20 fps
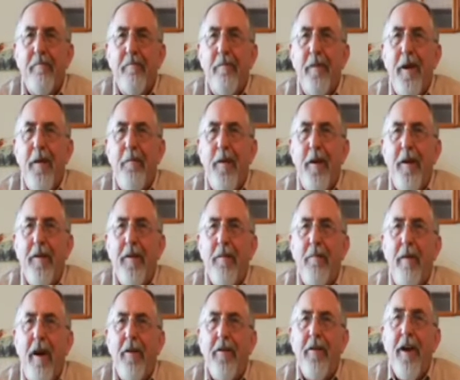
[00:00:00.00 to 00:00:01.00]
maybe it's
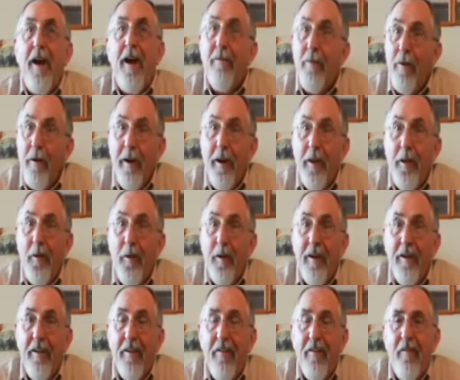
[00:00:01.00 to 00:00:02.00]
about time for another
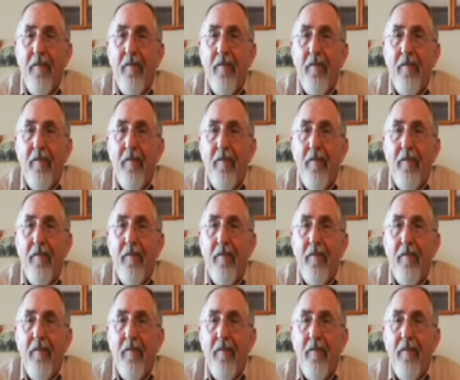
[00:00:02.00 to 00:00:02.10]
one.